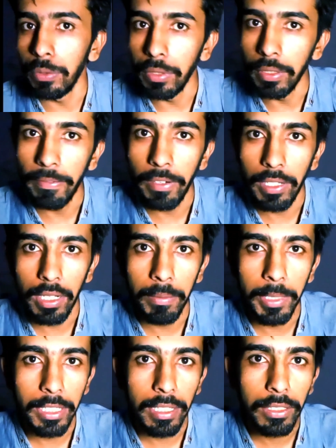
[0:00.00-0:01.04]
the
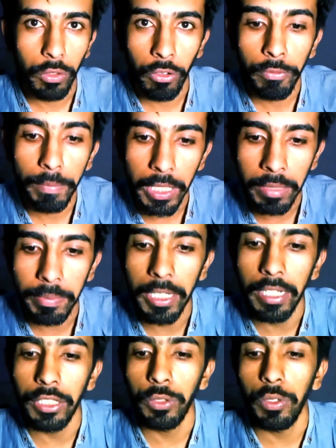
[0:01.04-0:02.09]
fundamentals of PHP
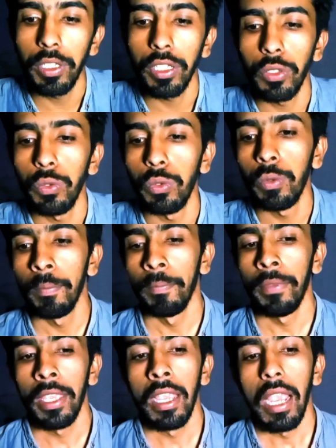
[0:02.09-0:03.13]
and showing you
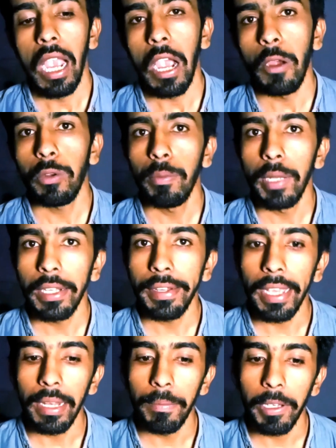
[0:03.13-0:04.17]
how to build
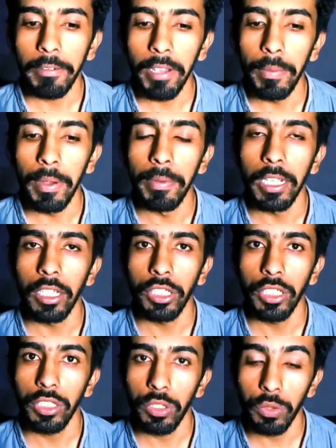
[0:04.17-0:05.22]
dynamic web
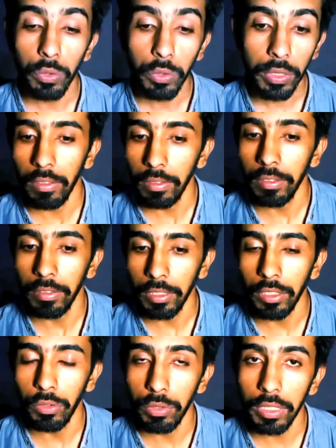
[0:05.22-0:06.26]
applications
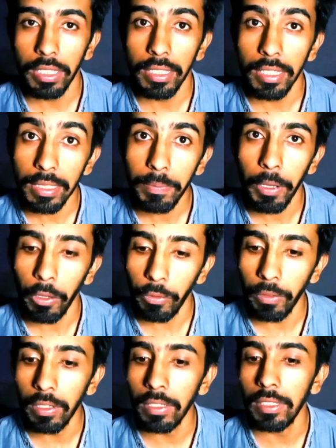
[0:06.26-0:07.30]
using this
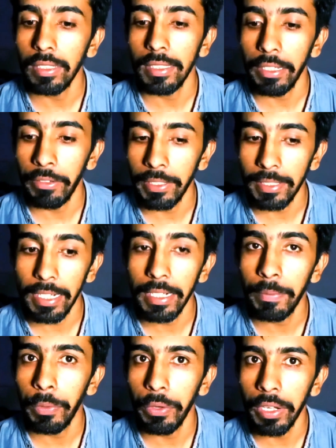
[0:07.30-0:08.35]
powerful
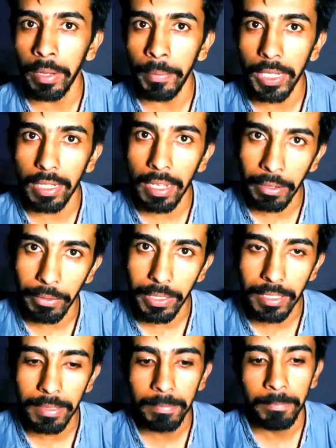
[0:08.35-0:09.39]
server-side programming language.